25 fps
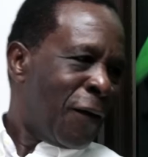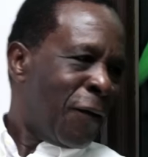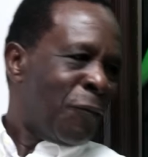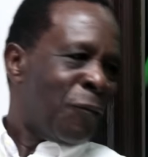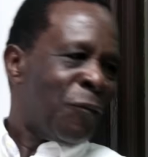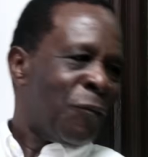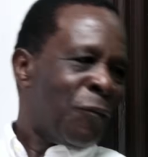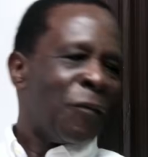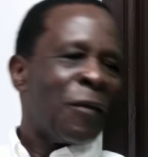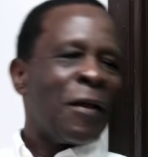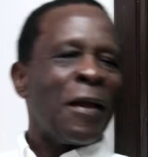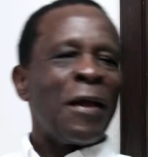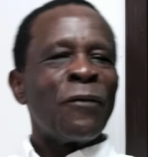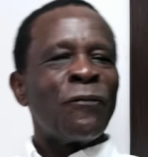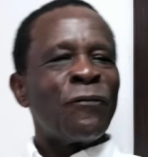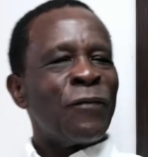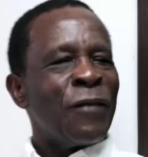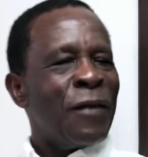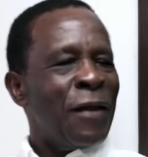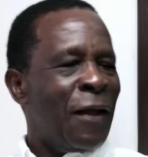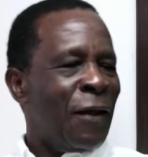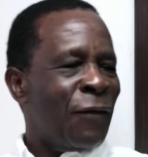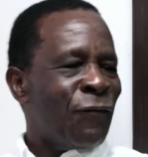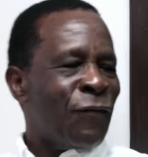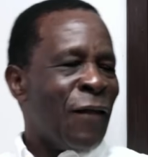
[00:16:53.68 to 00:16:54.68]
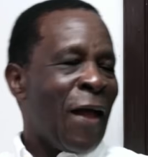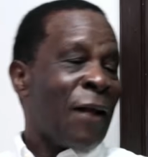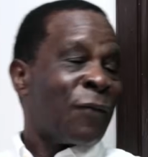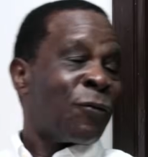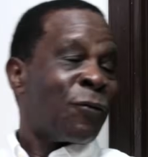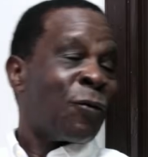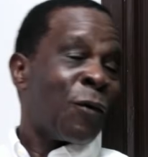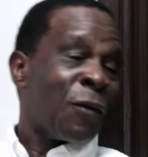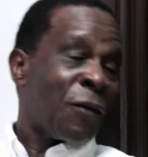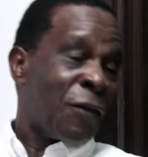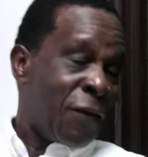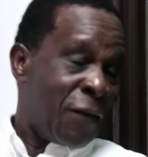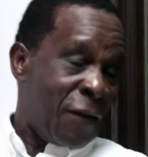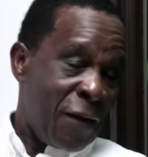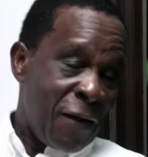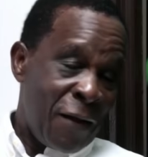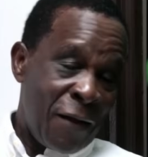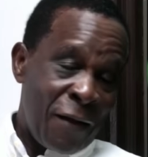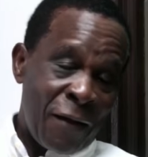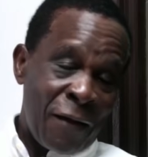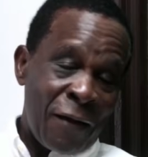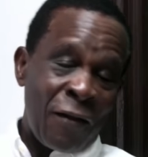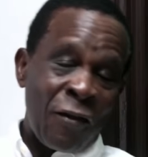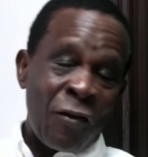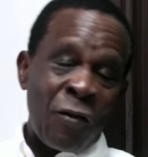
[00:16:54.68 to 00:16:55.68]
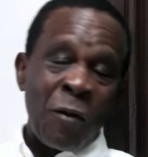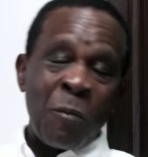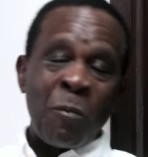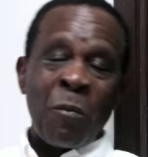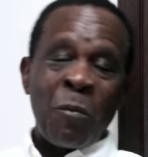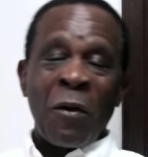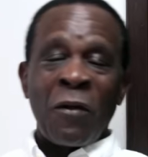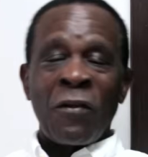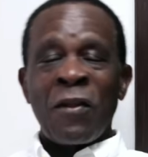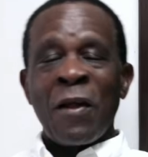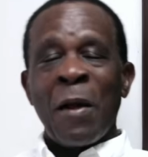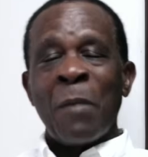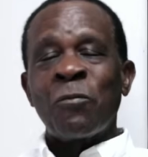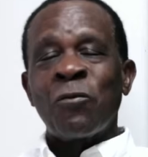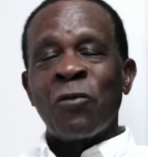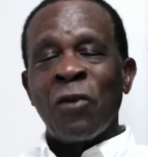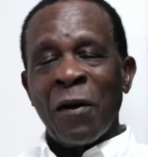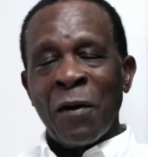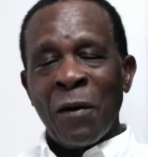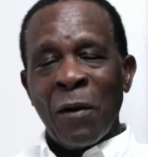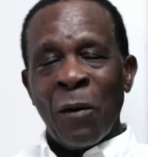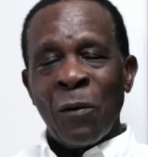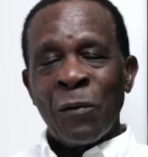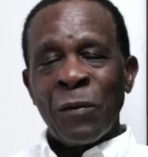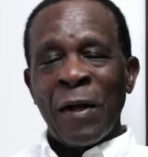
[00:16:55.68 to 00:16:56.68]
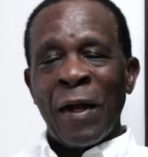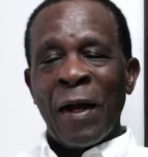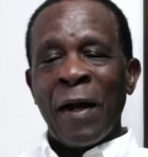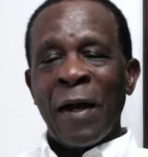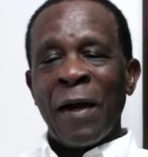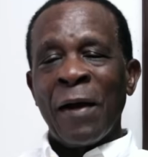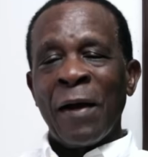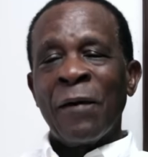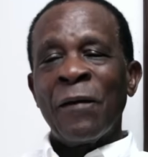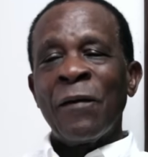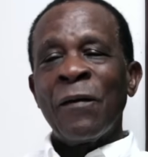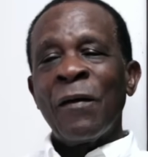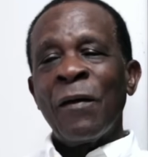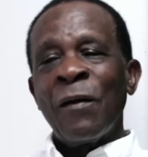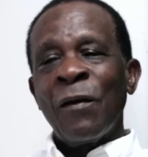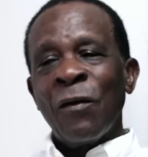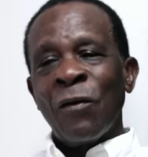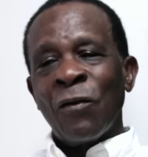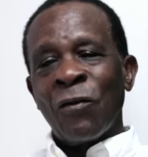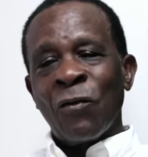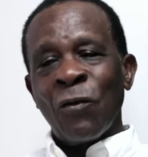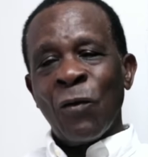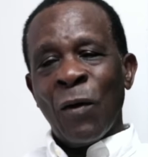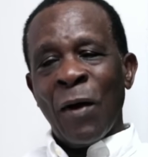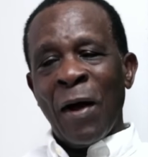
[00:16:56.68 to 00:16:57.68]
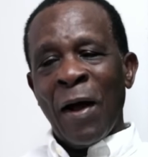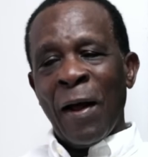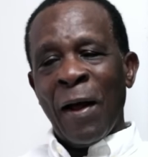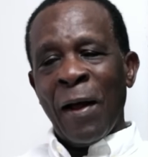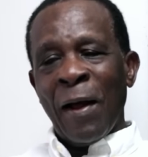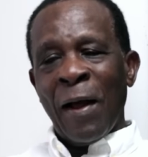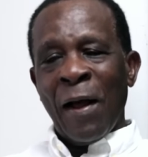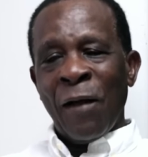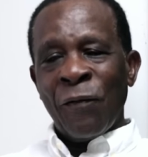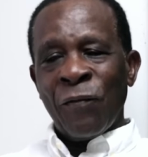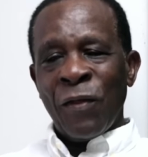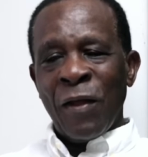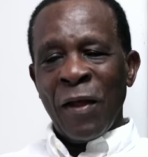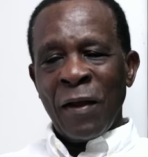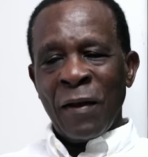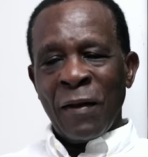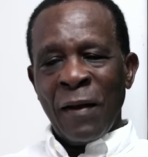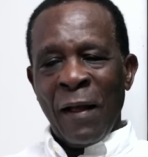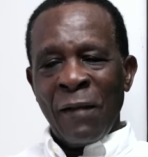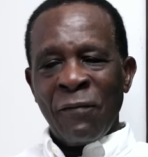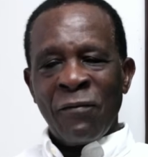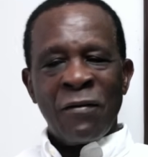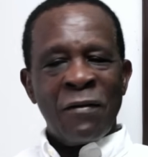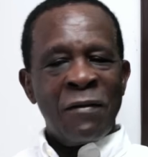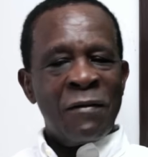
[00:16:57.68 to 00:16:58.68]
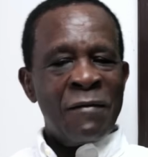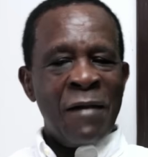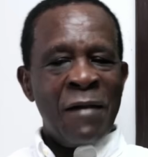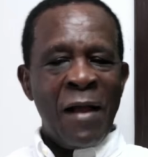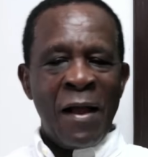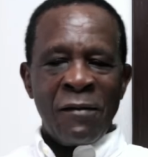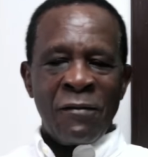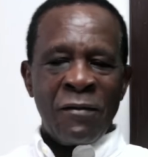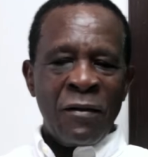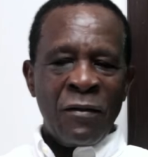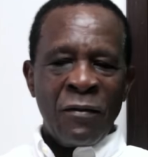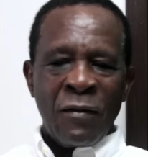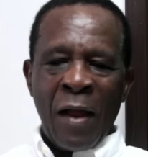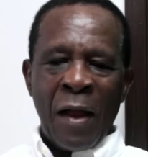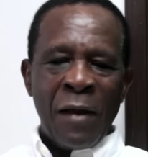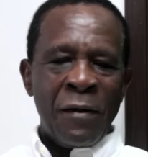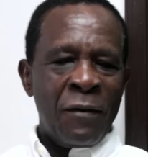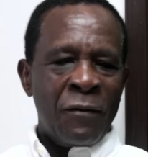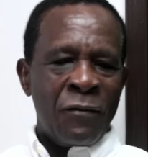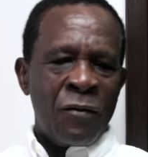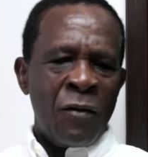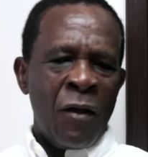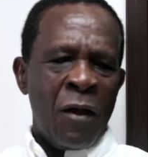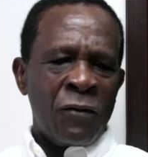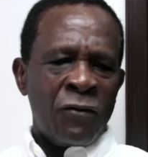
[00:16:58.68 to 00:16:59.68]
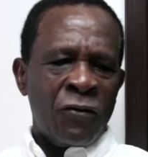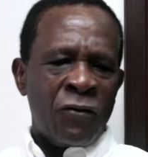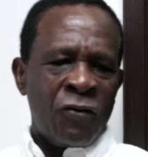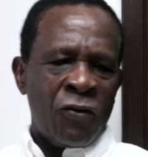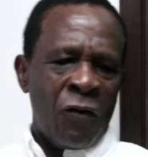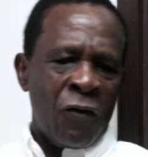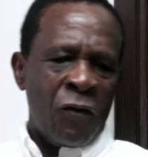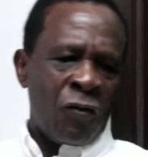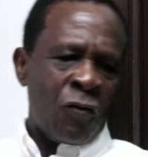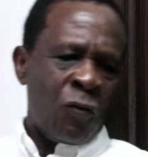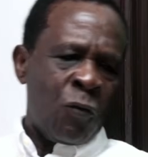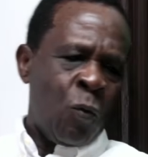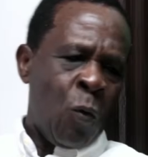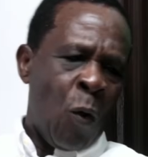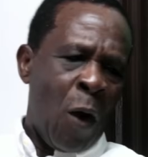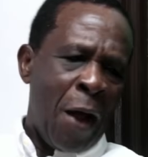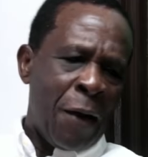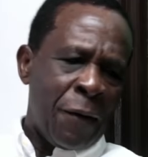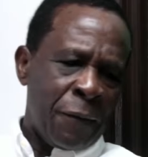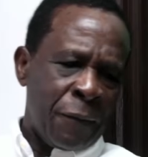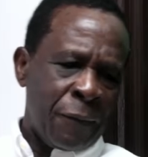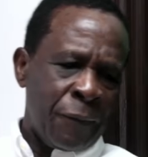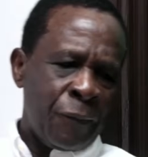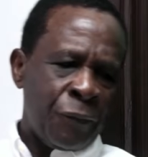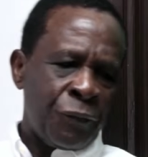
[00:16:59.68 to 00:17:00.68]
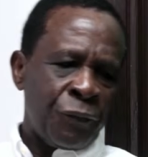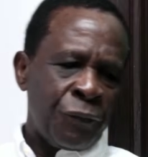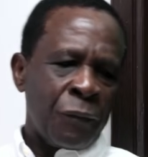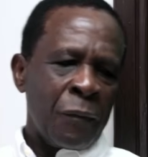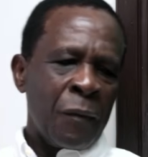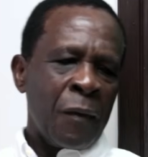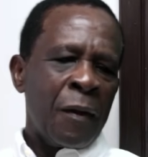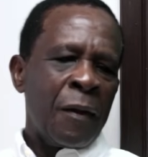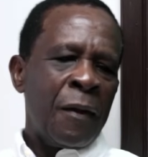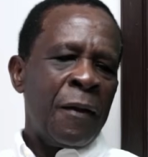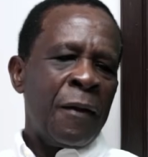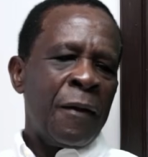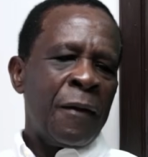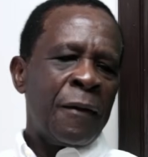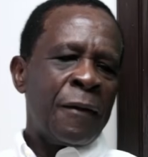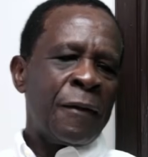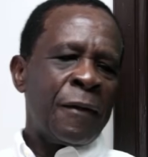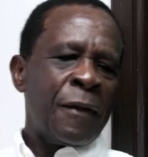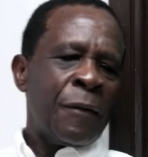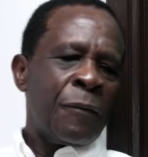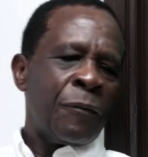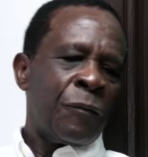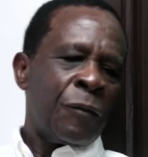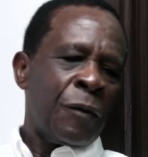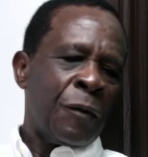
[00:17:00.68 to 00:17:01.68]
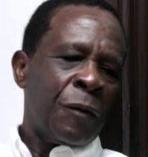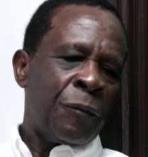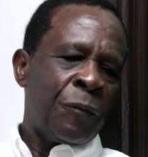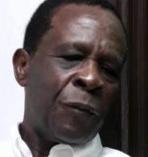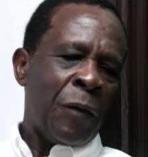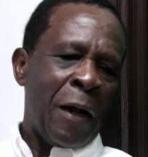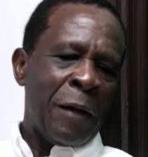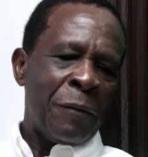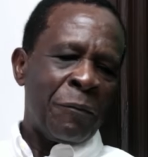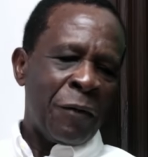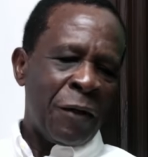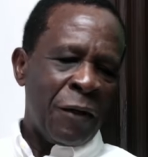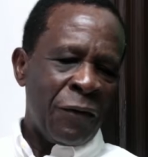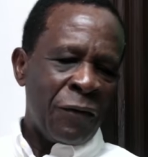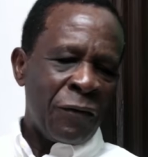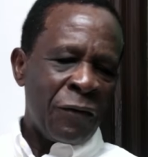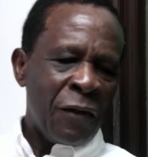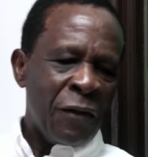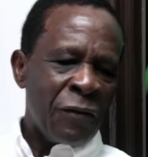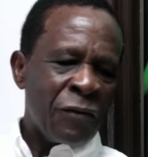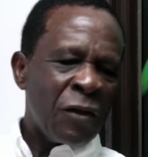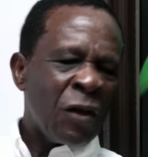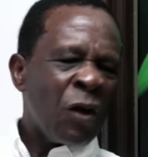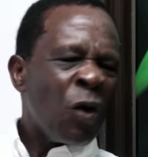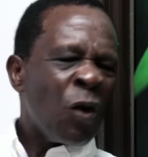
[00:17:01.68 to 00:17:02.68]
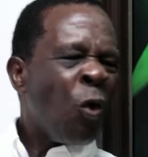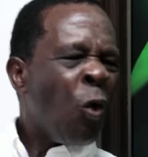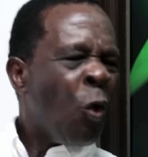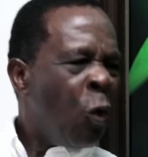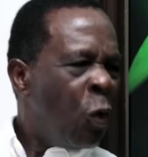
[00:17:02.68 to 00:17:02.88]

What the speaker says: if that is the perception out there. So I think that is, and it's not just one, the Prime Minister, it's the whole